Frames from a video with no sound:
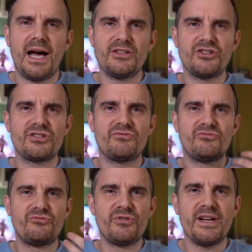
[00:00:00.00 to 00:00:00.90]
just
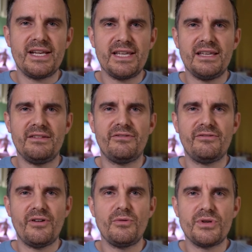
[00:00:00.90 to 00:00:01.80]
really
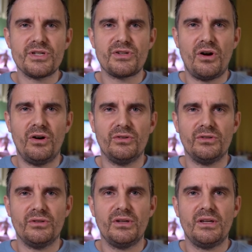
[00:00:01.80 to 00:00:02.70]
focus
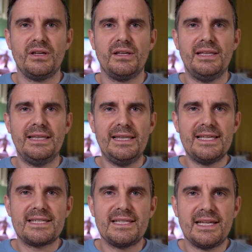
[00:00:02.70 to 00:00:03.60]
on
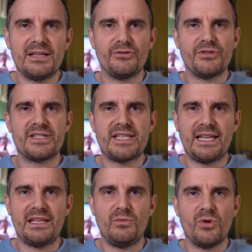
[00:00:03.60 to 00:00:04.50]
listening and
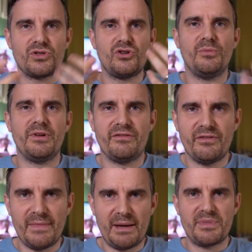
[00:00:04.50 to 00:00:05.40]
understanding what's coming
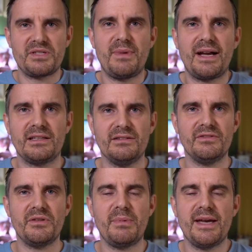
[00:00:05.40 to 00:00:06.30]
from that perspective
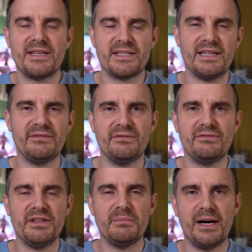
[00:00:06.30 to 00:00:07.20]
of the person giving
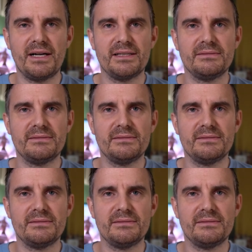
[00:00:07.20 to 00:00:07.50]
feedback.